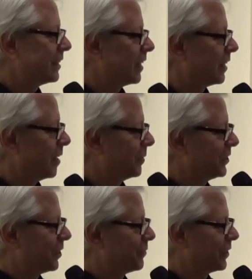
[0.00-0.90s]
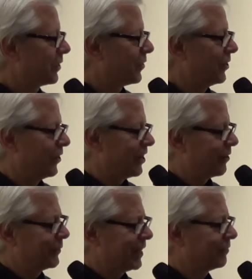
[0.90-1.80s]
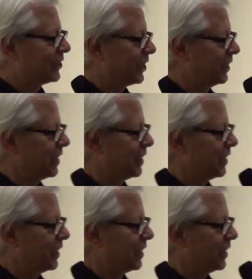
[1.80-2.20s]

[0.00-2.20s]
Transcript: I got myself in a corner. Now I'm going to have to say the